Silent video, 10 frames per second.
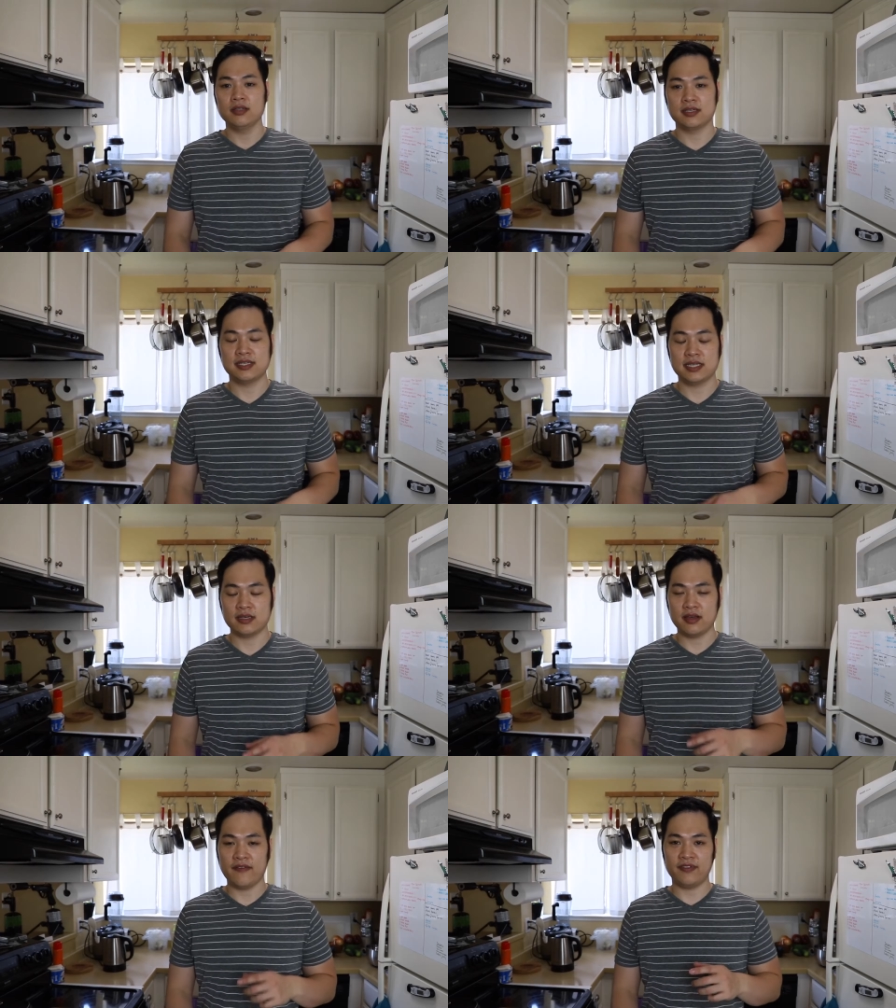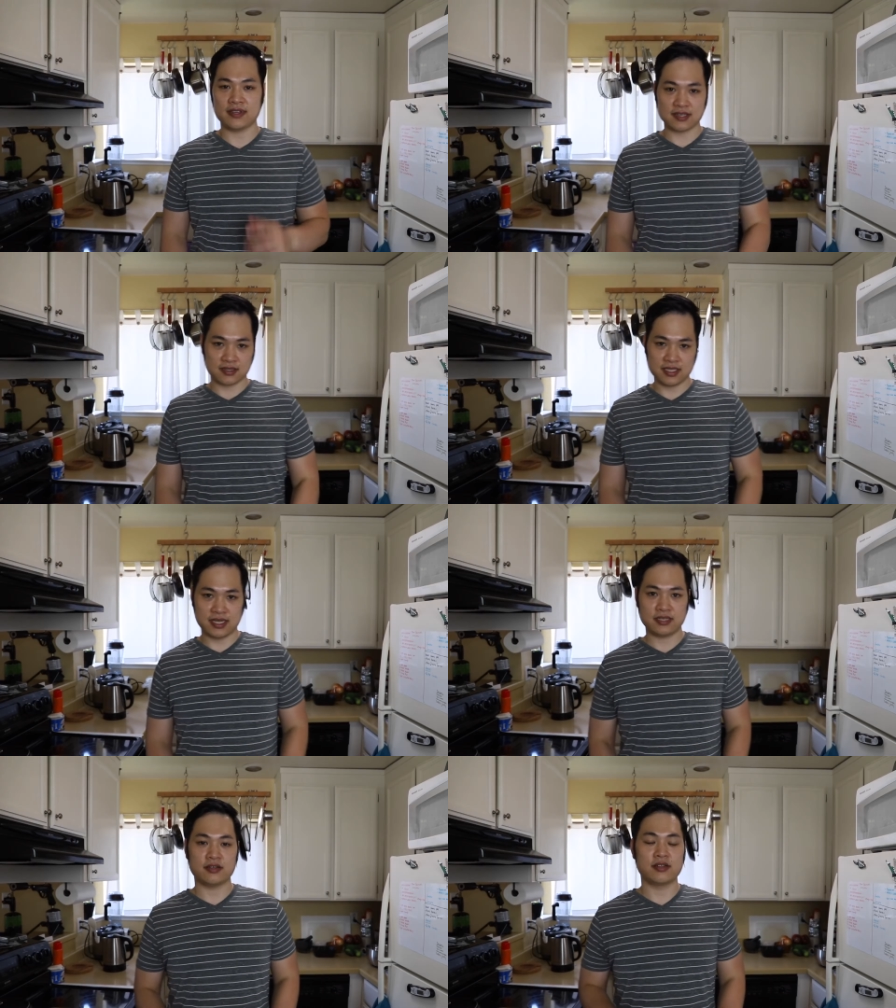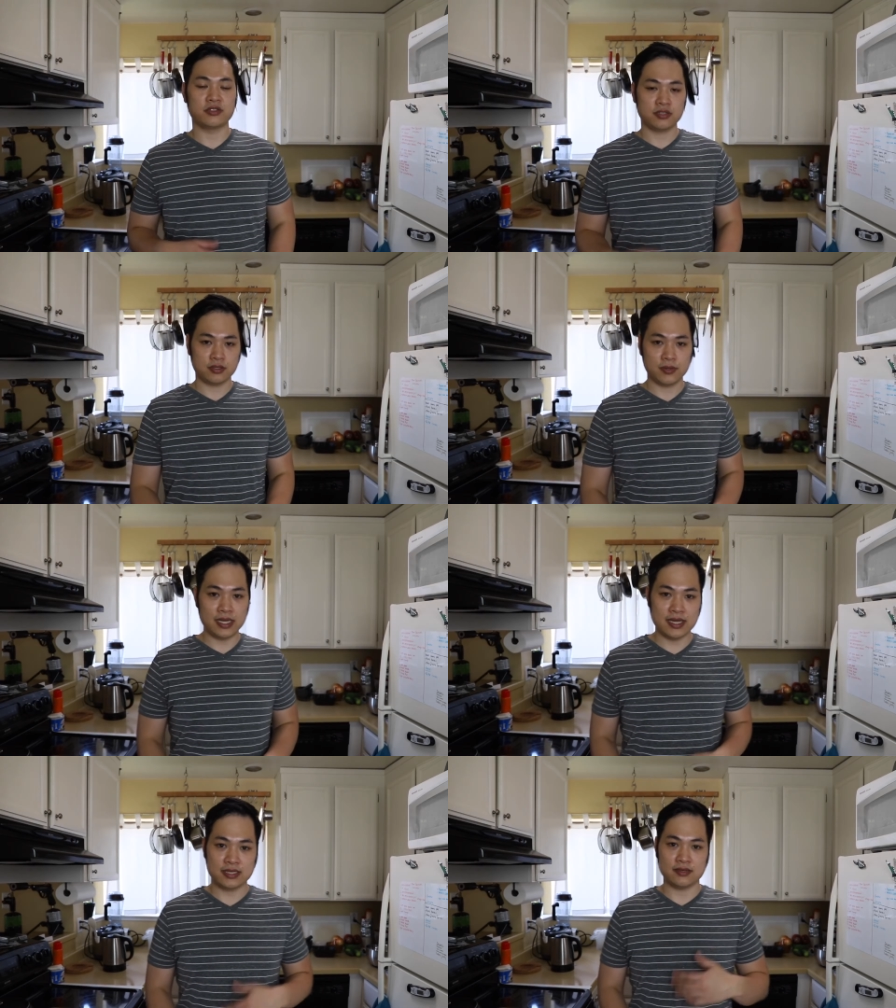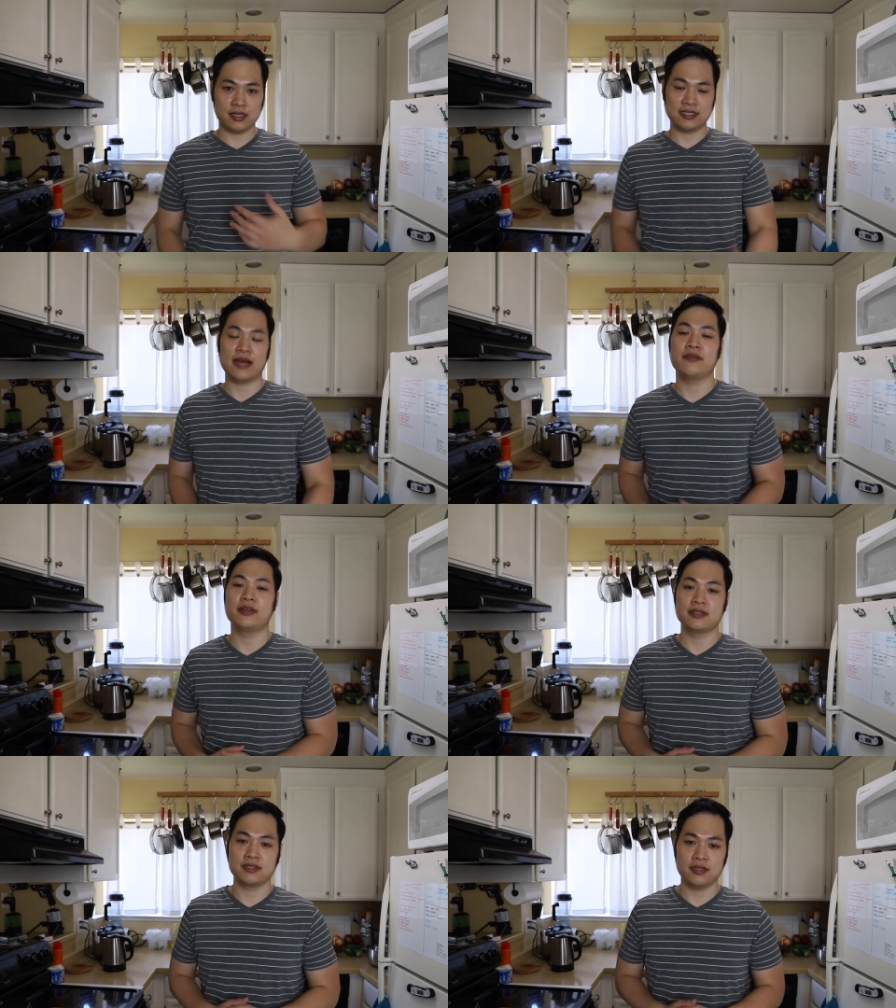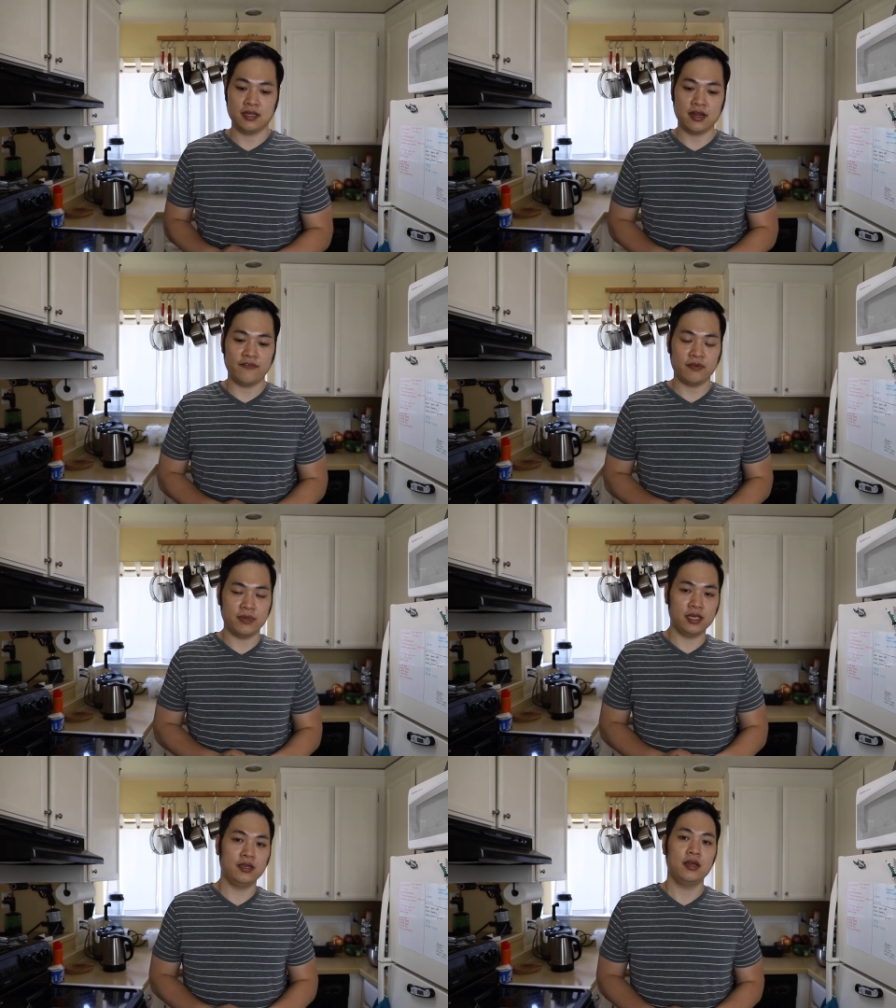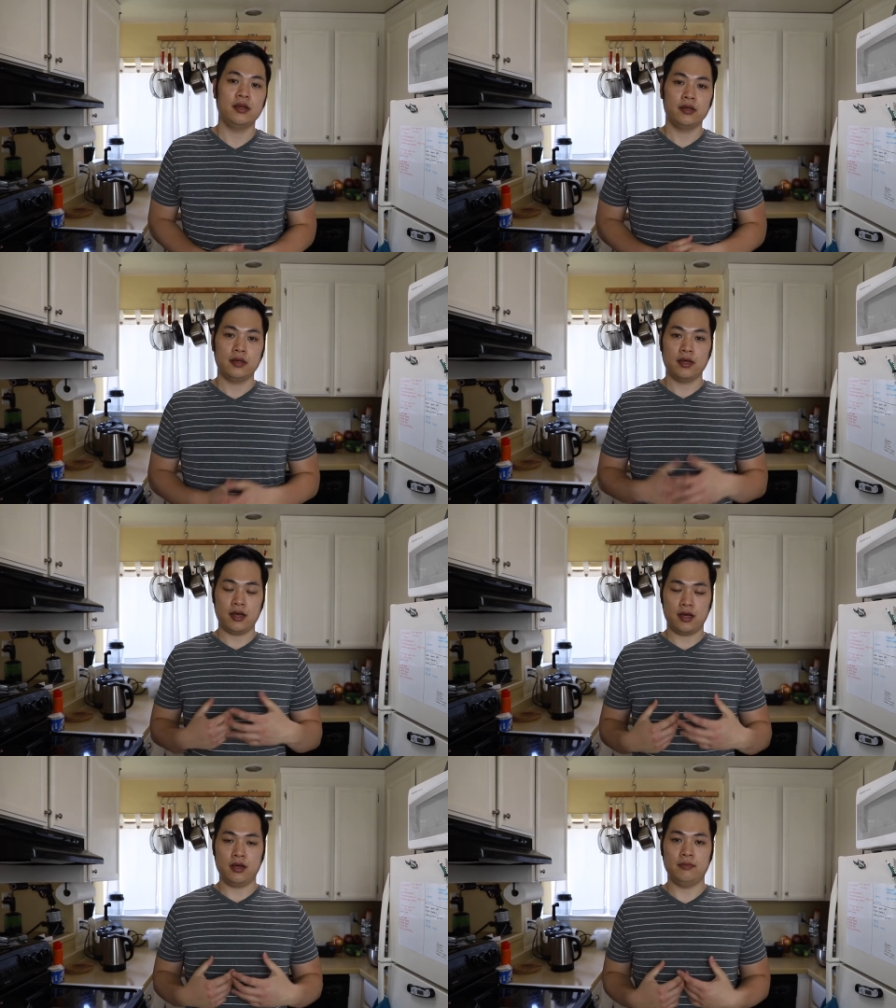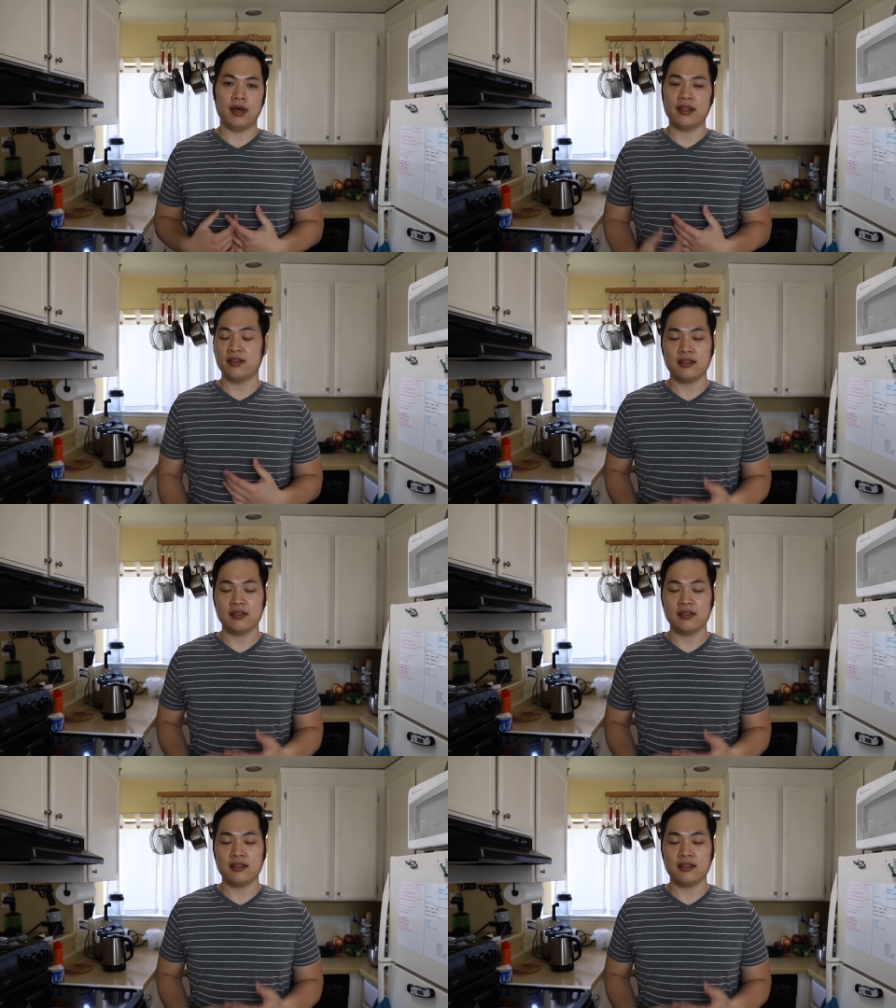to see if the saltiness or the sweetness or the sourness is enough for me. Um, I thought